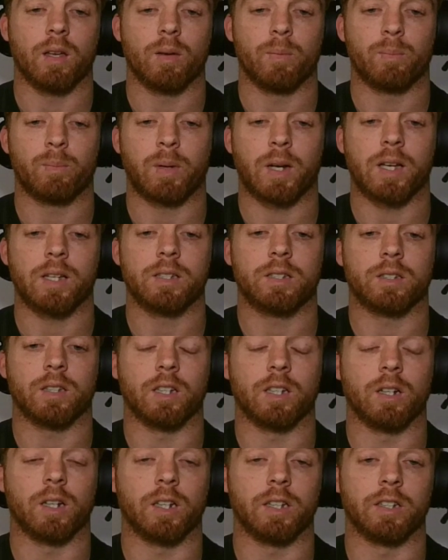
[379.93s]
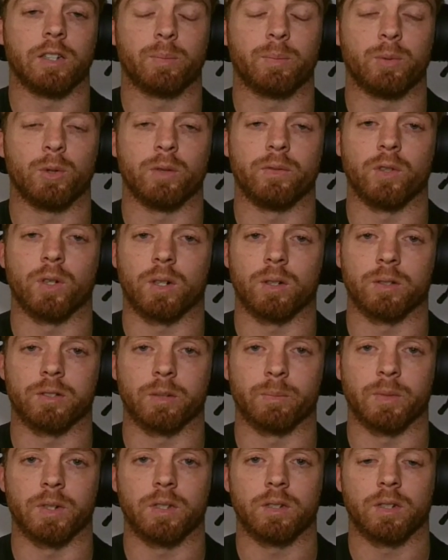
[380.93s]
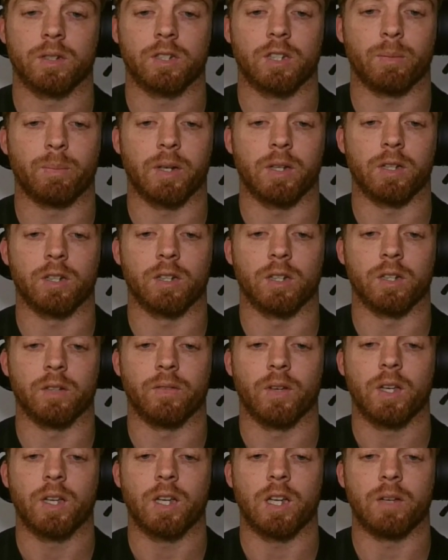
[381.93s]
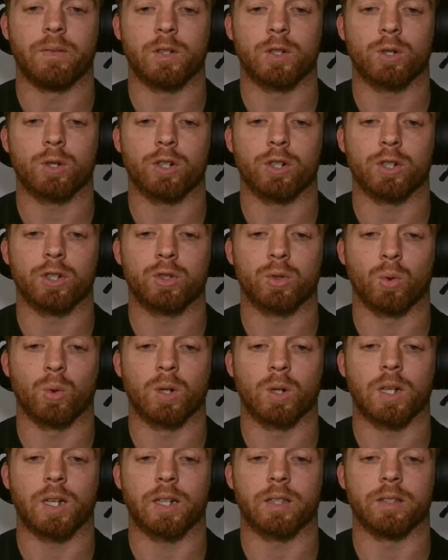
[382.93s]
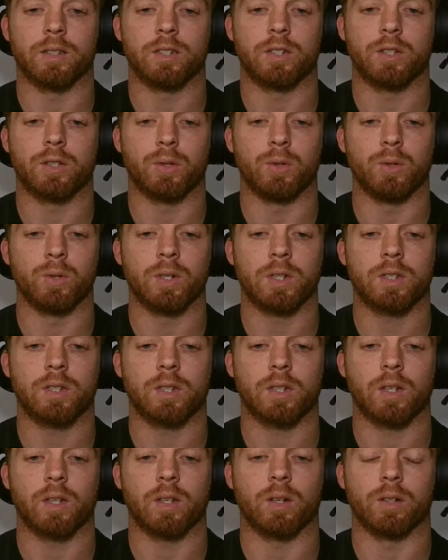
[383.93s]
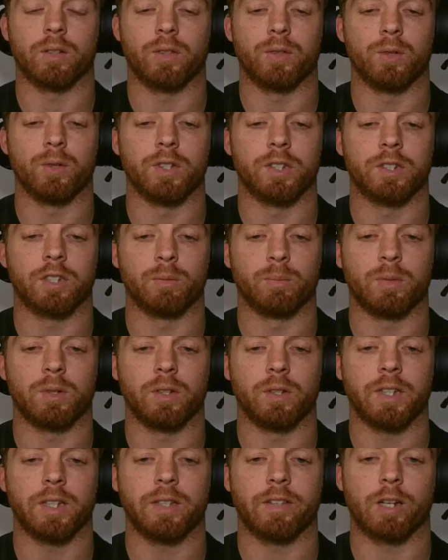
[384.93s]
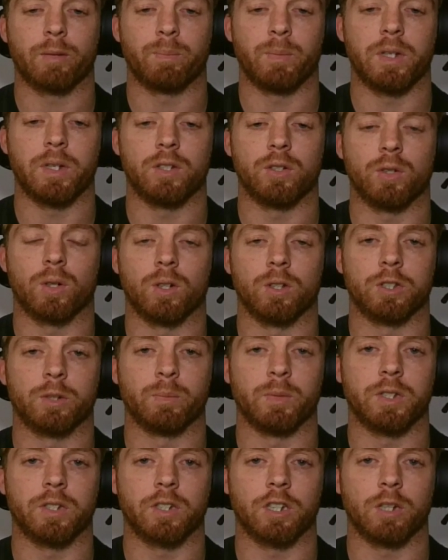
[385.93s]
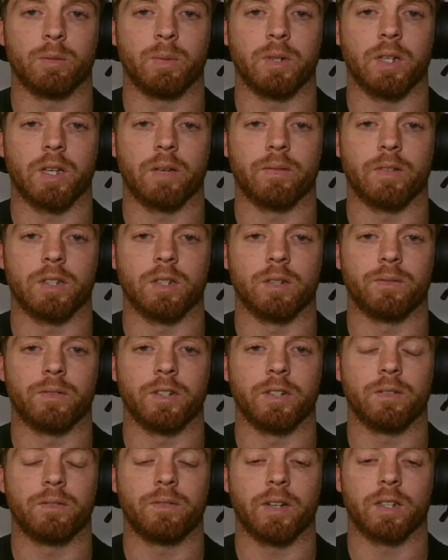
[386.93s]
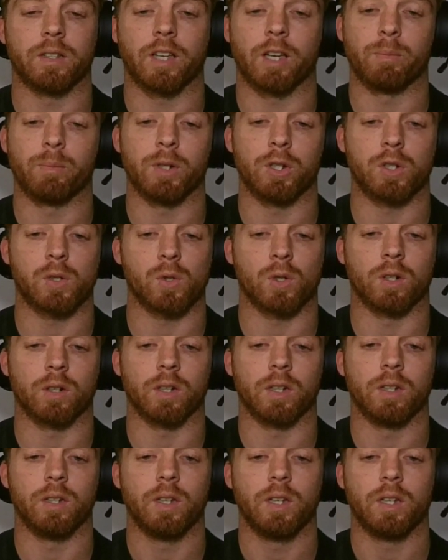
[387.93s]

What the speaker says: Plus it'll improve your ultimate, depending if it's got a sword like this through it, through the symbol there, that means your ultimate's going to have a different effect and be stronger.